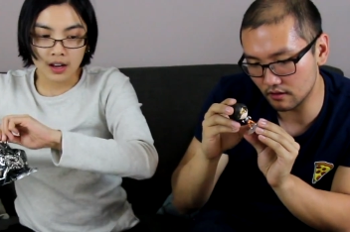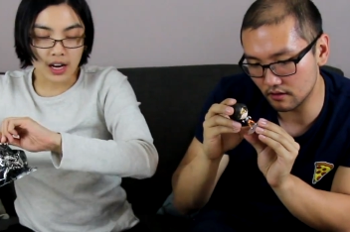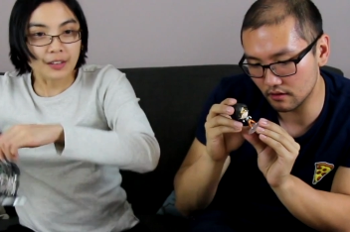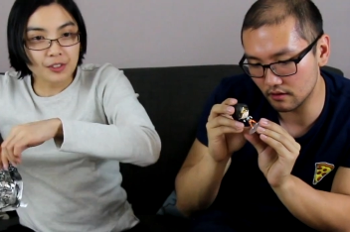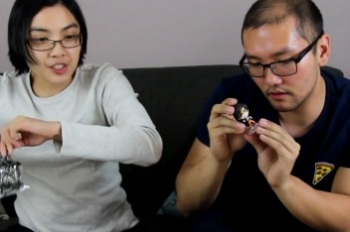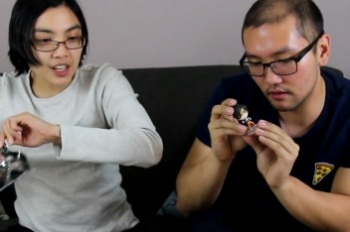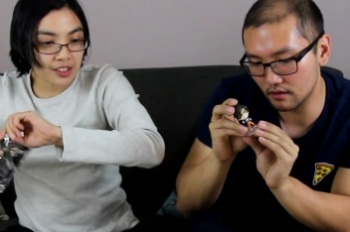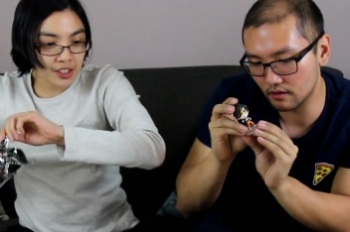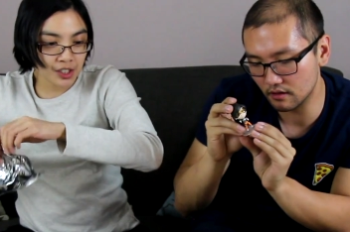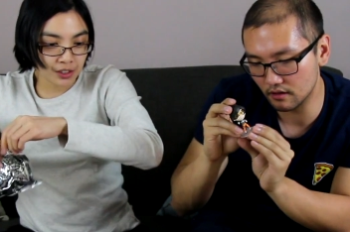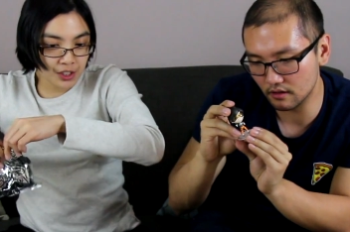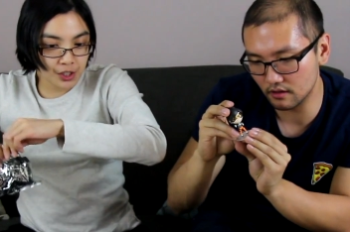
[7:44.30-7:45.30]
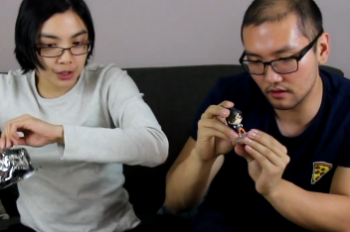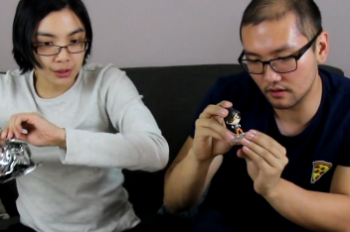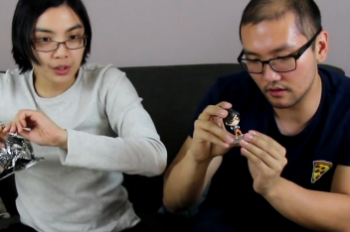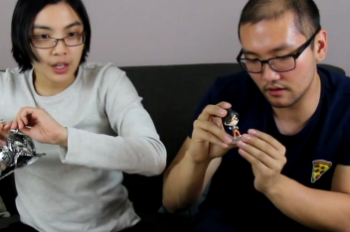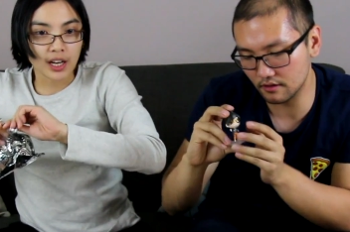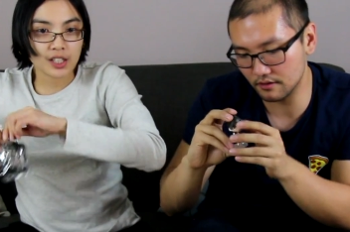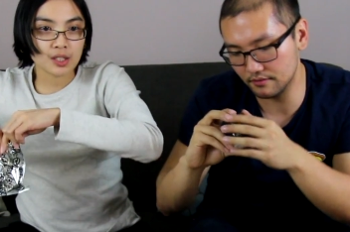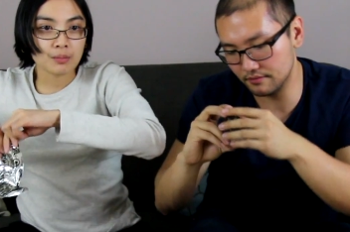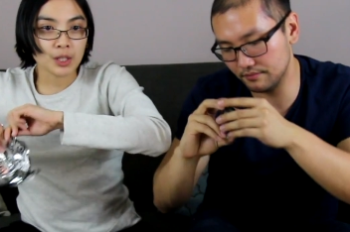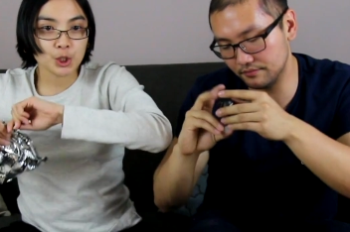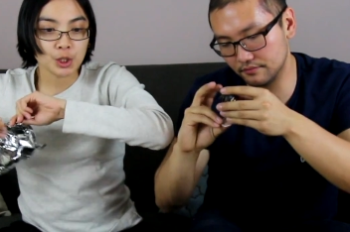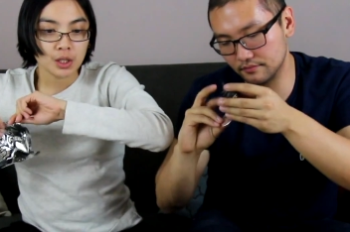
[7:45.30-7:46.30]
Speaker 1: I have to say, this series too has a
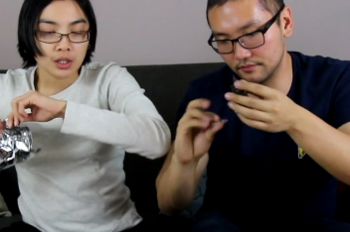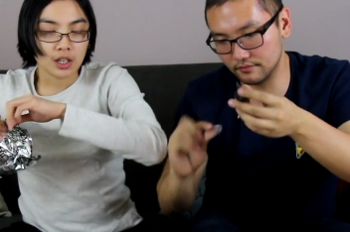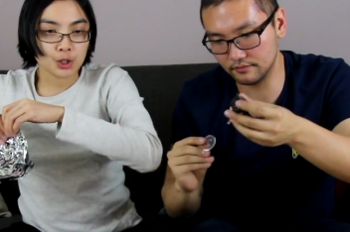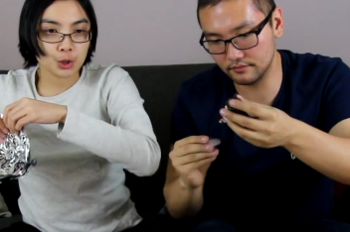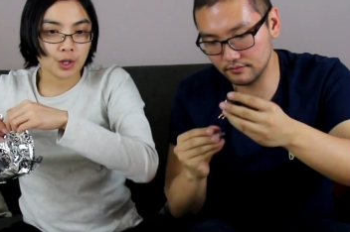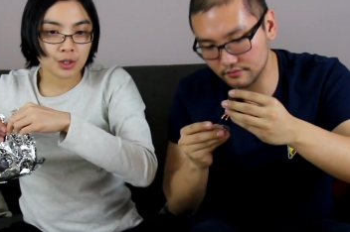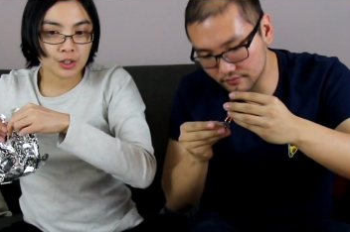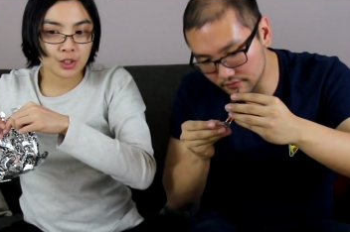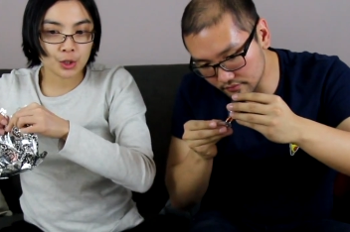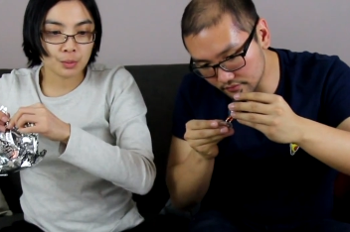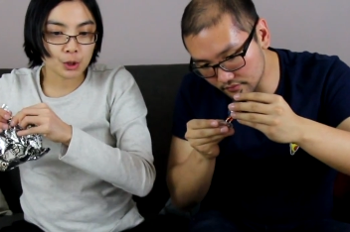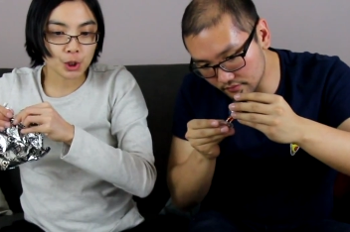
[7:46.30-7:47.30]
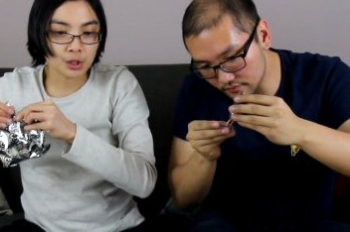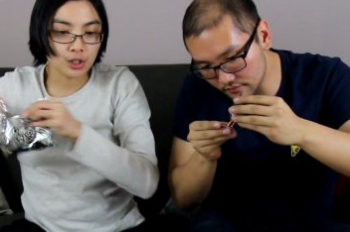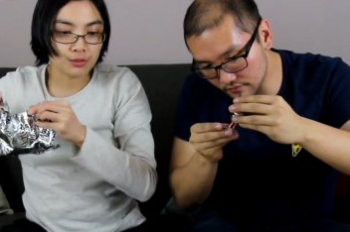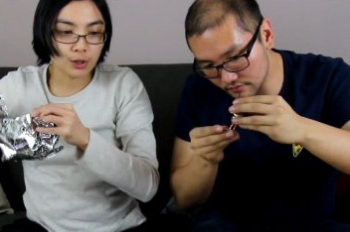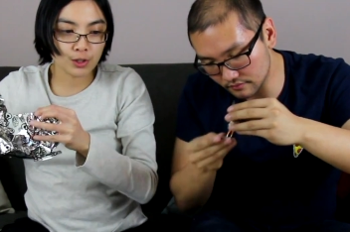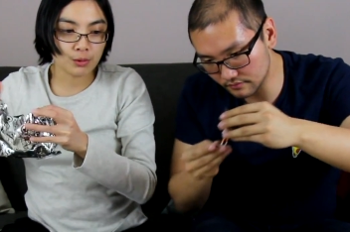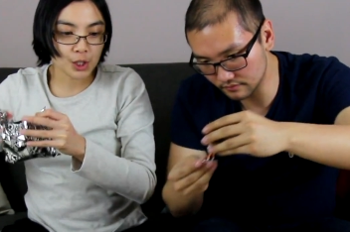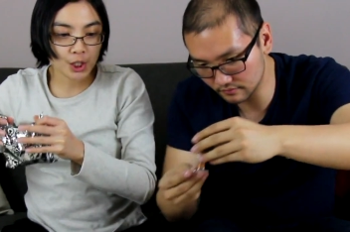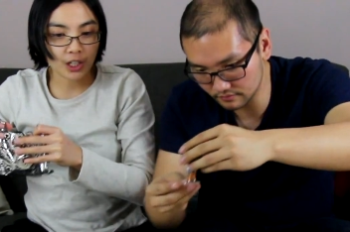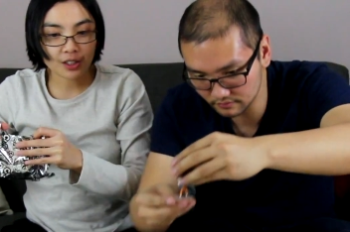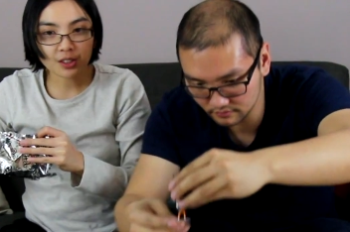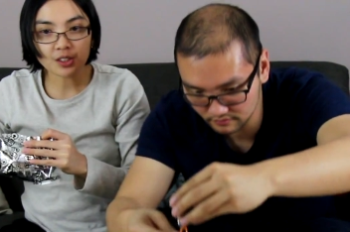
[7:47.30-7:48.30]
much uh, stronger distribution of Overwatch
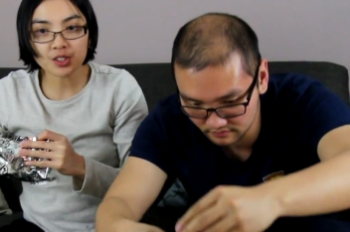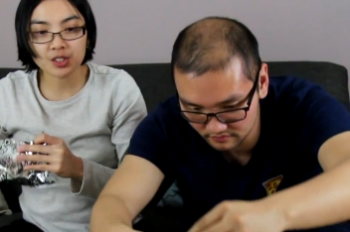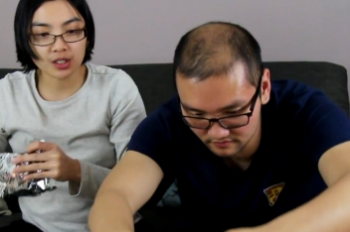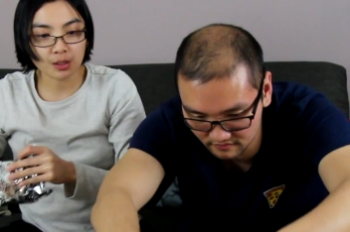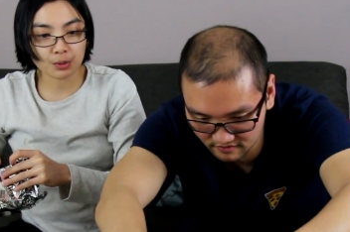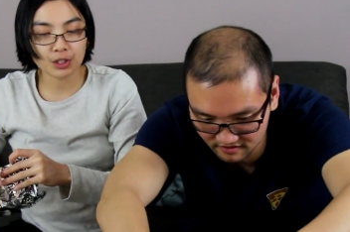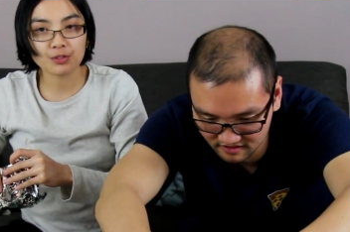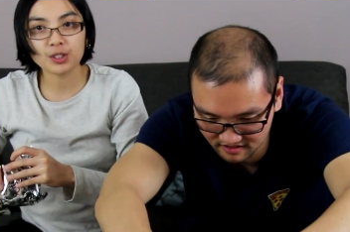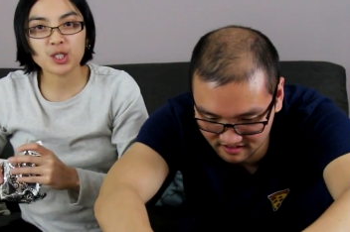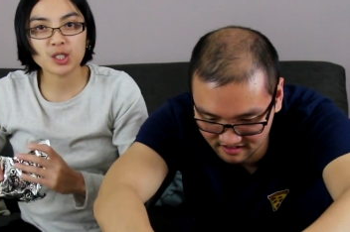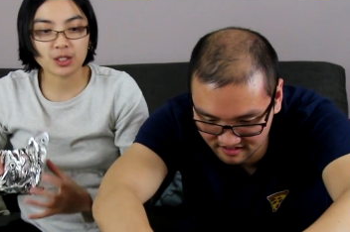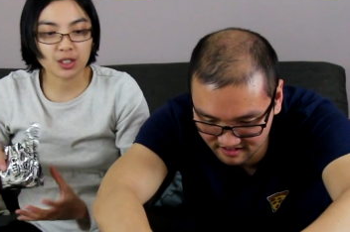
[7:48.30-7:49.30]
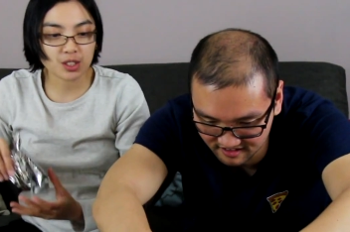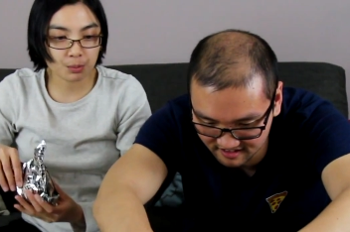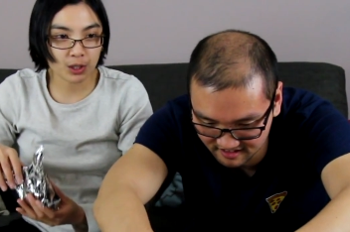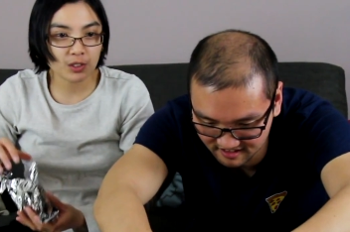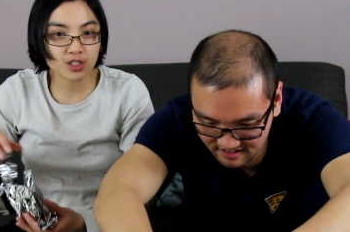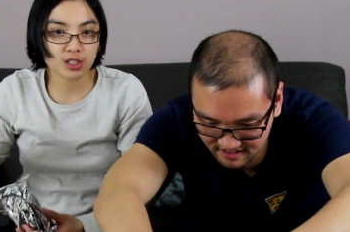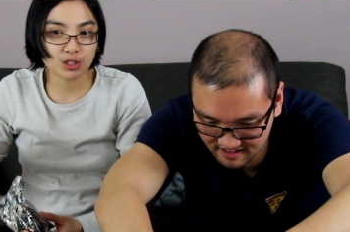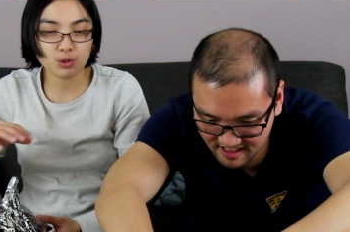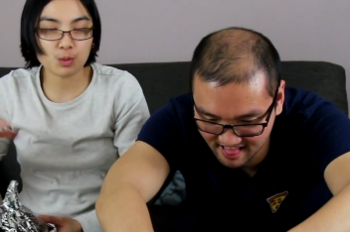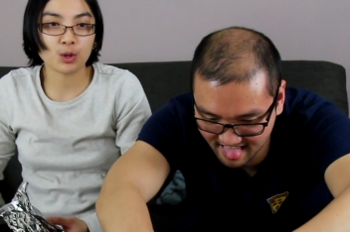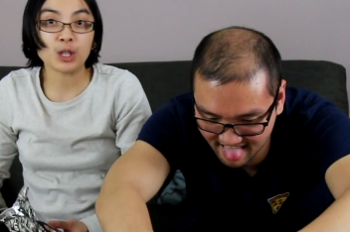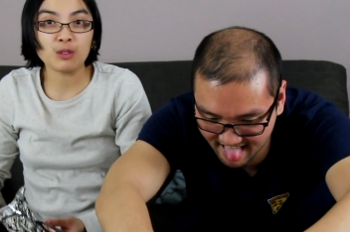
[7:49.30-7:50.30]
characters than the previous series. The previous series was
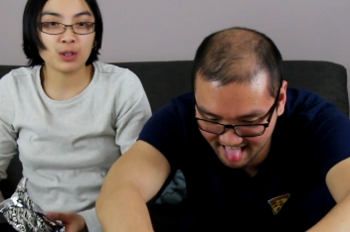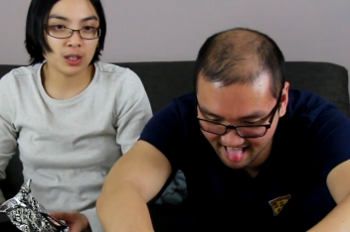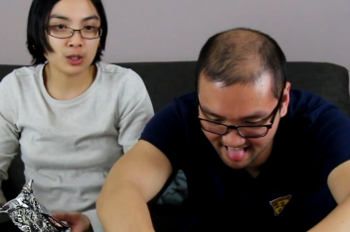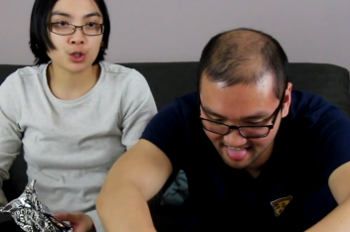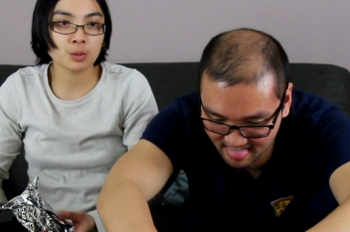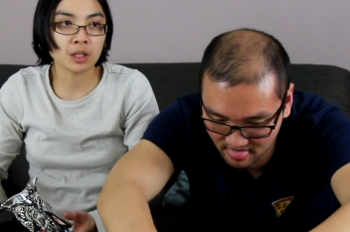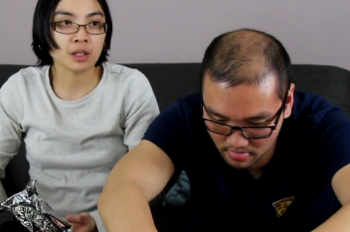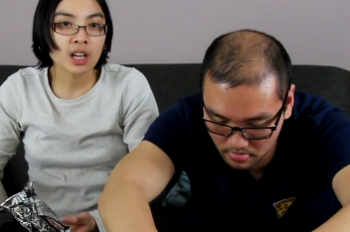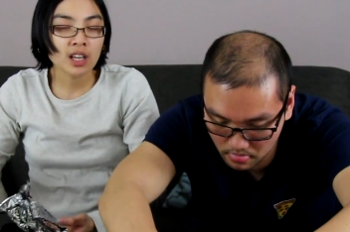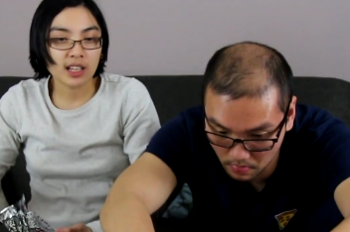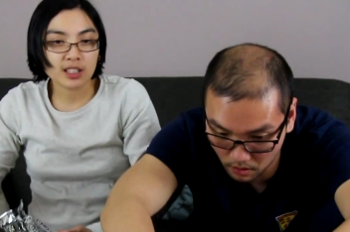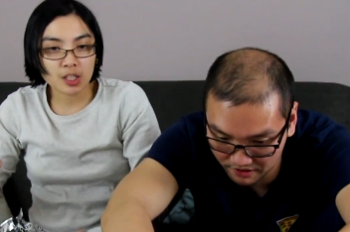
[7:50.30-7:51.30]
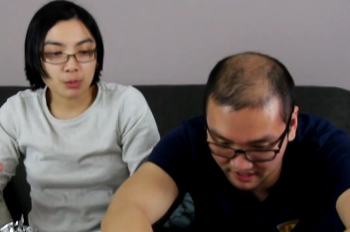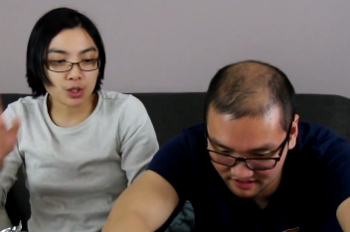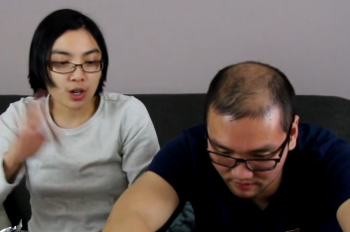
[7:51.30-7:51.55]
more evenly distributed. It had some